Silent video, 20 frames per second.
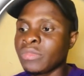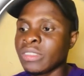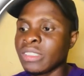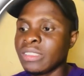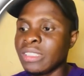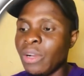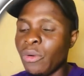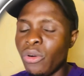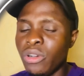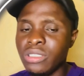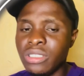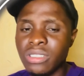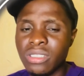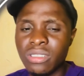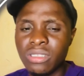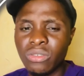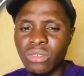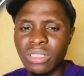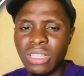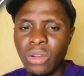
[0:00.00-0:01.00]
Now once
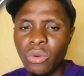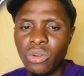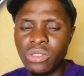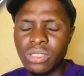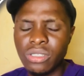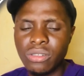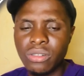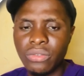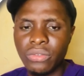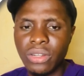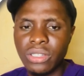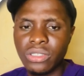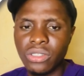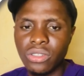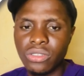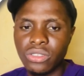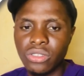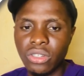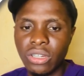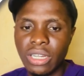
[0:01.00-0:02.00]
it reflects on your
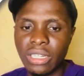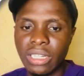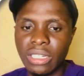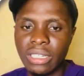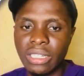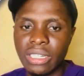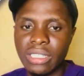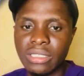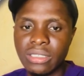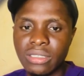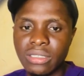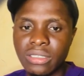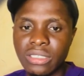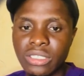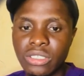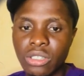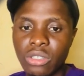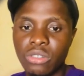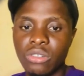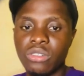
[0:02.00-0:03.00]
TikTok ad account,
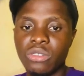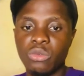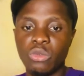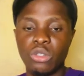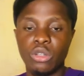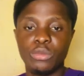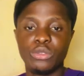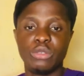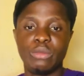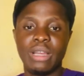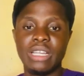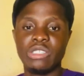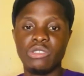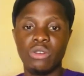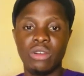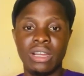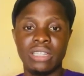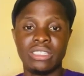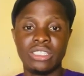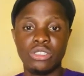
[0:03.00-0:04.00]
TikTok will optimize
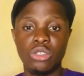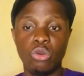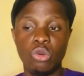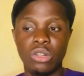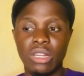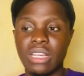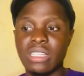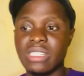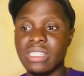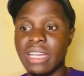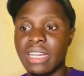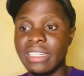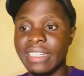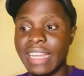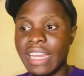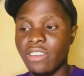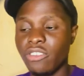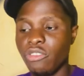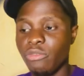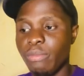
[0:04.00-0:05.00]
your ad. TikTok will understand the
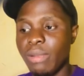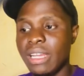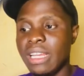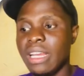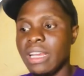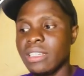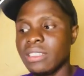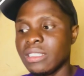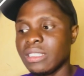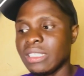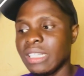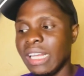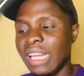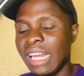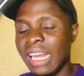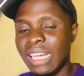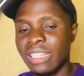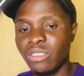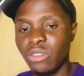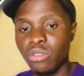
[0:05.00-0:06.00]
kind of buyers
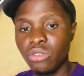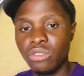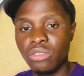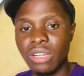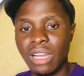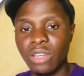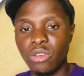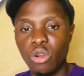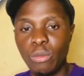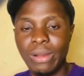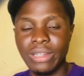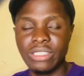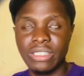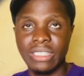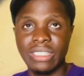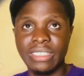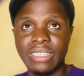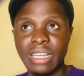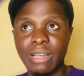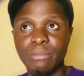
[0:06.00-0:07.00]
and look and go back to
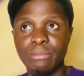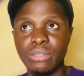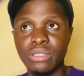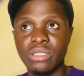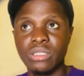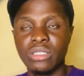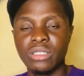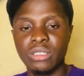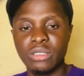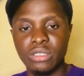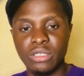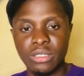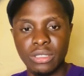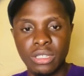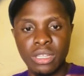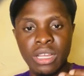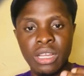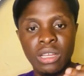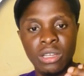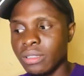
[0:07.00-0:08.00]
your database,
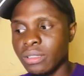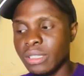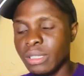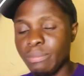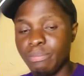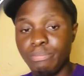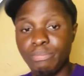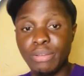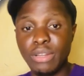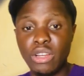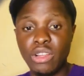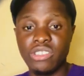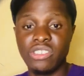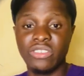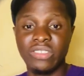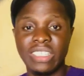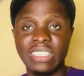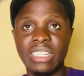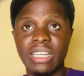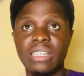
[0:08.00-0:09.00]
the billions
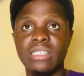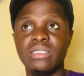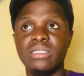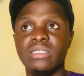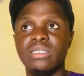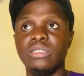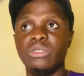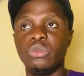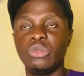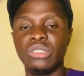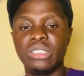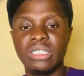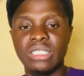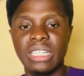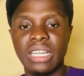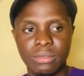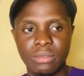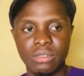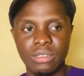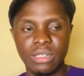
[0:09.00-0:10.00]
of data within
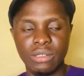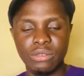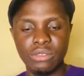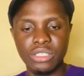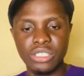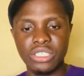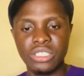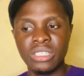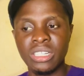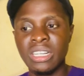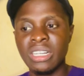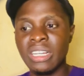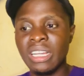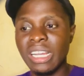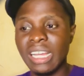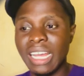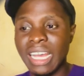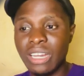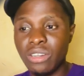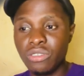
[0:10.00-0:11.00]
their reach,
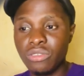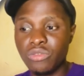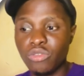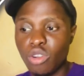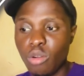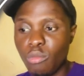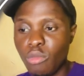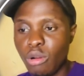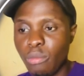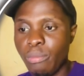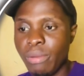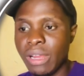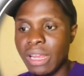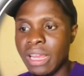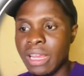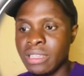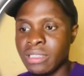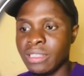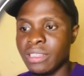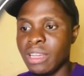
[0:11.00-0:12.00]
and look for more
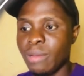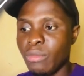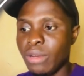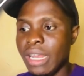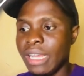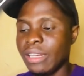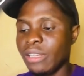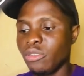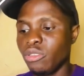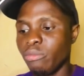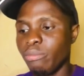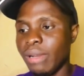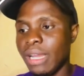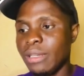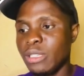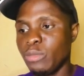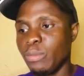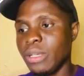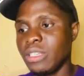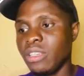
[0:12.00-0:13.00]
buyers that are more likely to buy
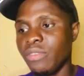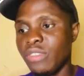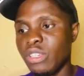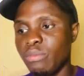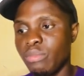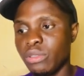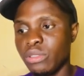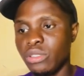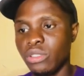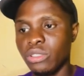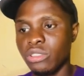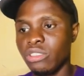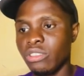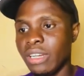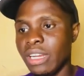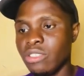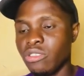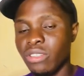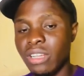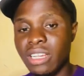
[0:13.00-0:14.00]
this specific product.
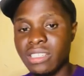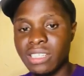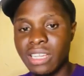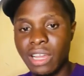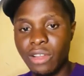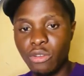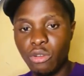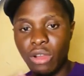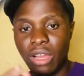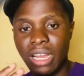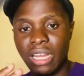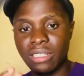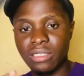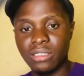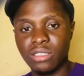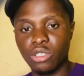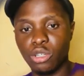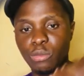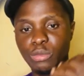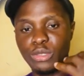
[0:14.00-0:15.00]
Right. So that's how your
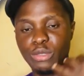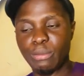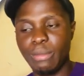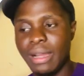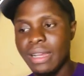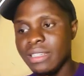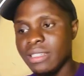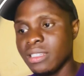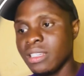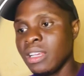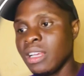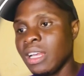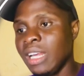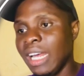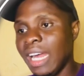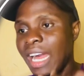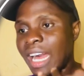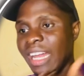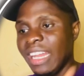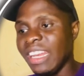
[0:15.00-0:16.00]
ads optimize
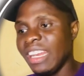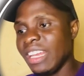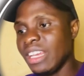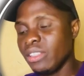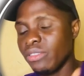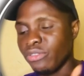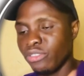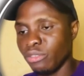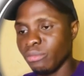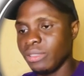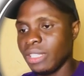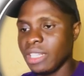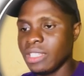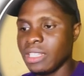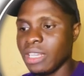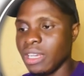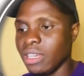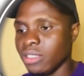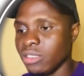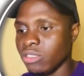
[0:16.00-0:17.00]
and learn from
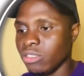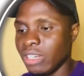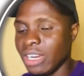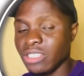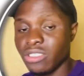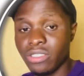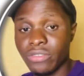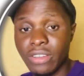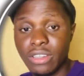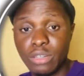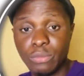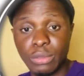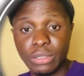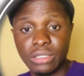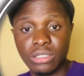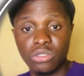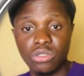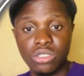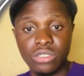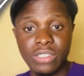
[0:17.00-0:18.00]
data. Right. So it's very
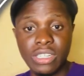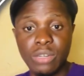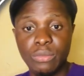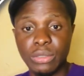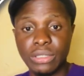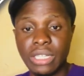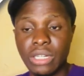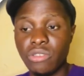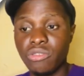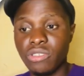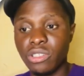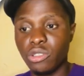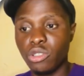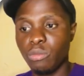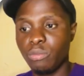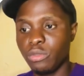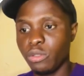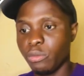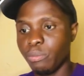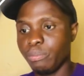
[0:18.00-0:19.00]
important to set
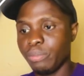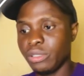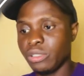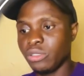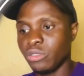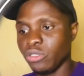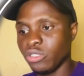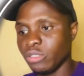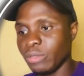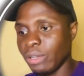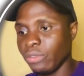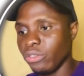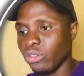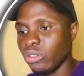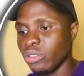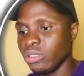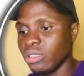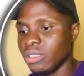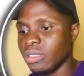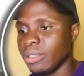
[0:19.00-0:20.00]
up your pixels by
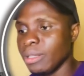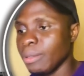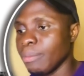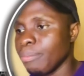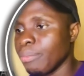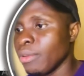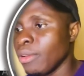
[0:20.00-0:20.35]
following this step.